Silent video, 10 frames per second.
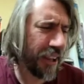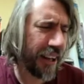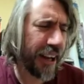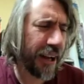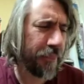
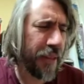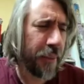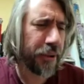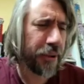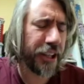Um,
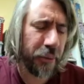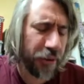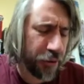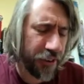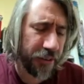but you know, with
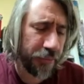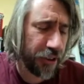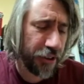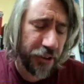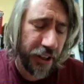autism,
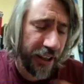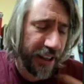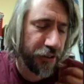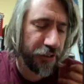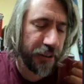you,
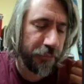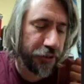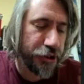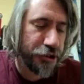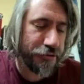it just seems
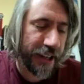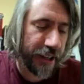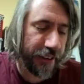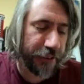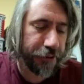to
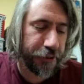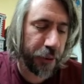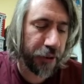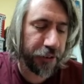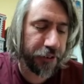trigger this
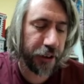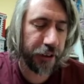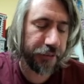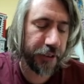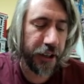response
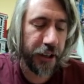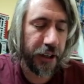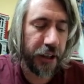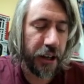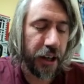of,
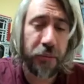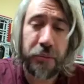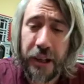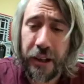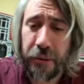"Oh
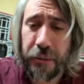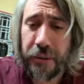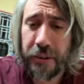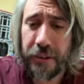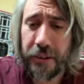no,
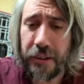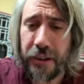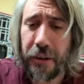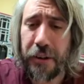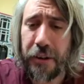
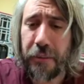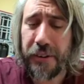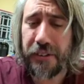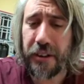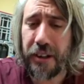no, don't be
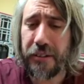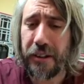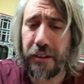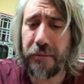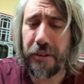so. You know,
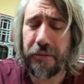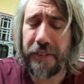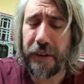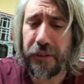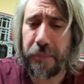don't don't
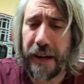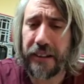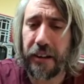feel so bad.